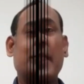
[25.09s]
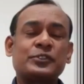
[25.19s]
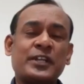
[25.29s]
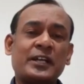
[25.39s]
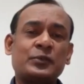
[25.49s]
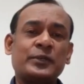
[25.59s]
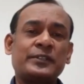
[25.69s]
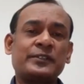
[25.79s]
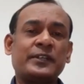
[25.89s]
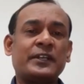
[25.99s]
To start
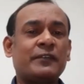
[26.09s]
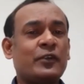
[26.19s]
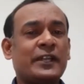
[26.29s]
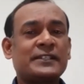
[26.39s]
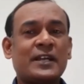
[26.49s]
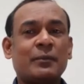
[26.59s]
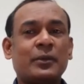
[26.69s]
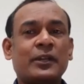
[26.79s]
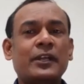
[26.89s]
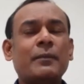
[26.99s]
with, I'll give you an
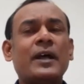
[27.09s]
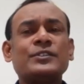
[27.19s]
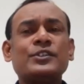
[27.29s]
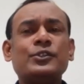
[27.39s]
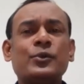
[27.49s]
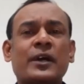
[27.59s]
example. Imagine you are